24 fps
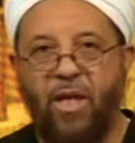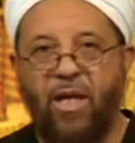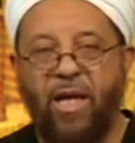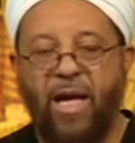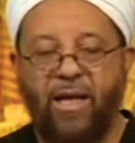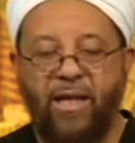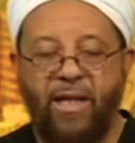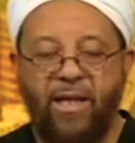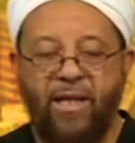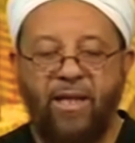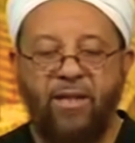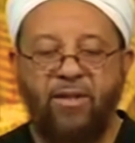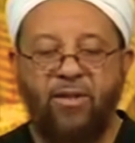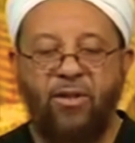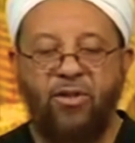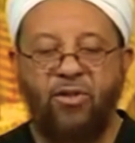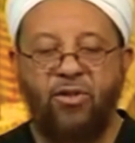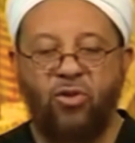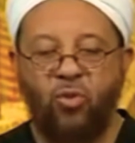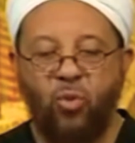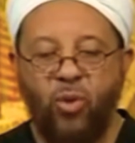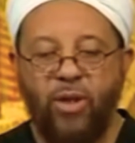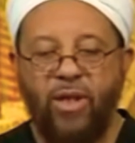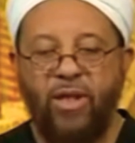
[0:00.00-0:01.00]
And it is the
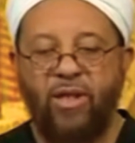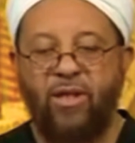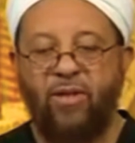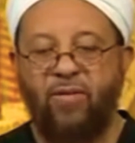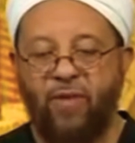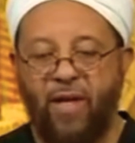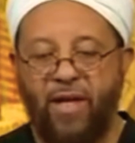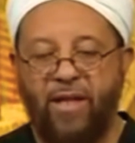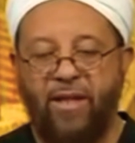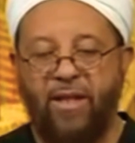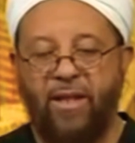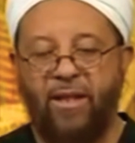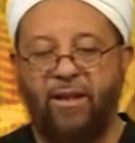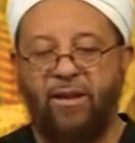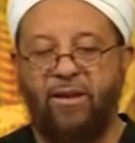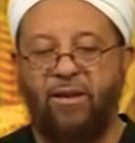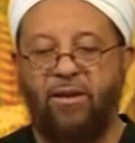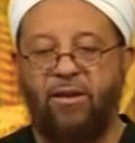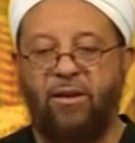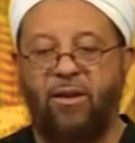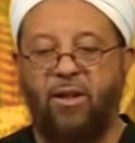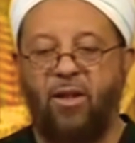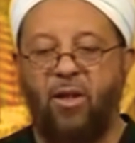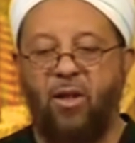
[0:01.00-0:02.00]
Swedish
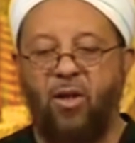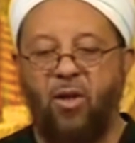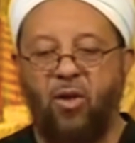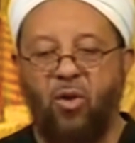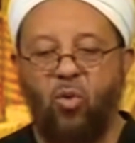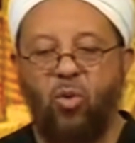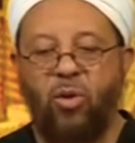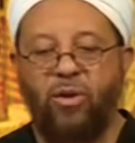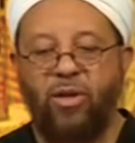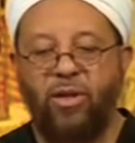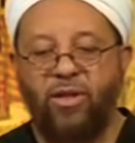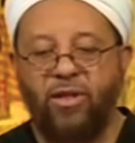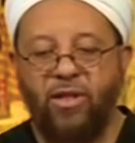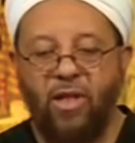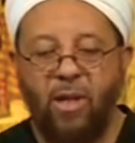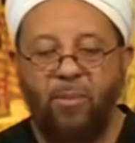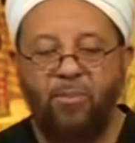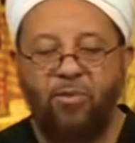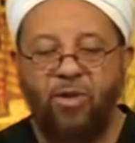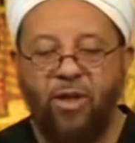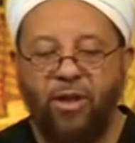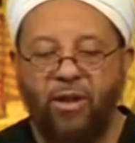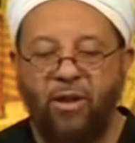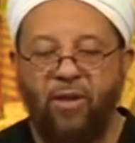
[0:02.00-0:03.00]
Vikings who are the
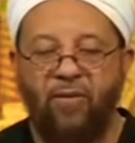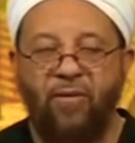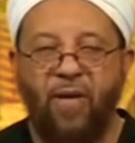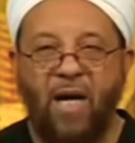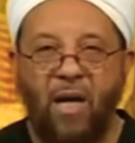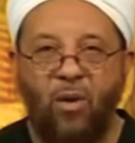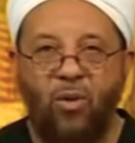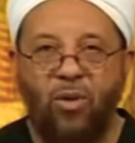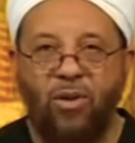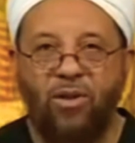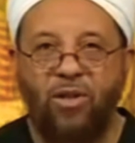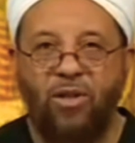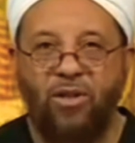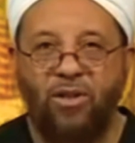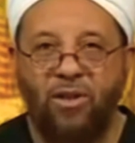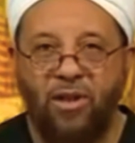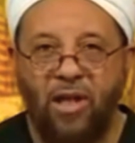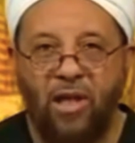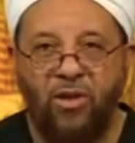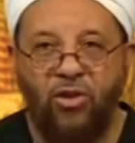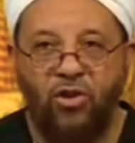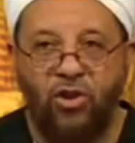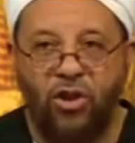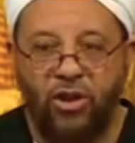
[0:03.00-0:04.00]
subject of our
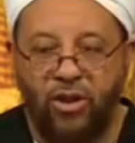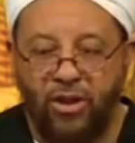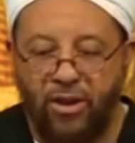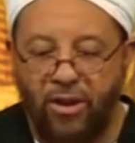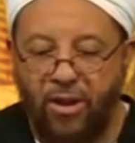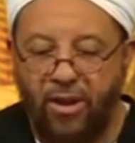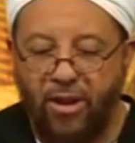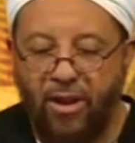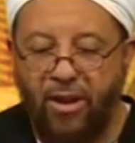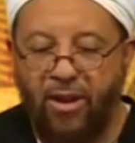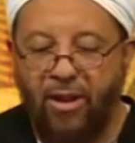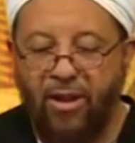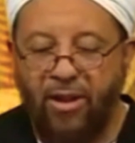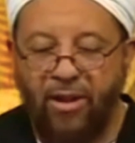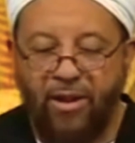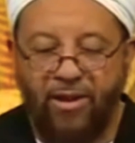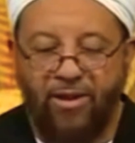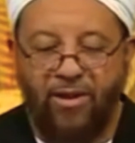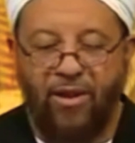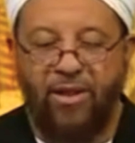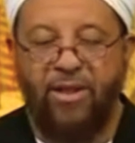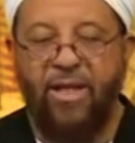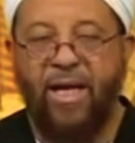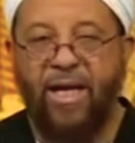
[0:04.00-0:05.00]
discussion
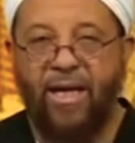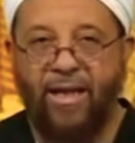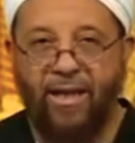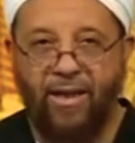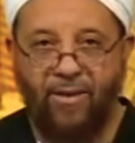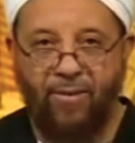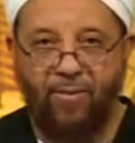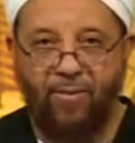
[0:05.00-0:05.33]
today.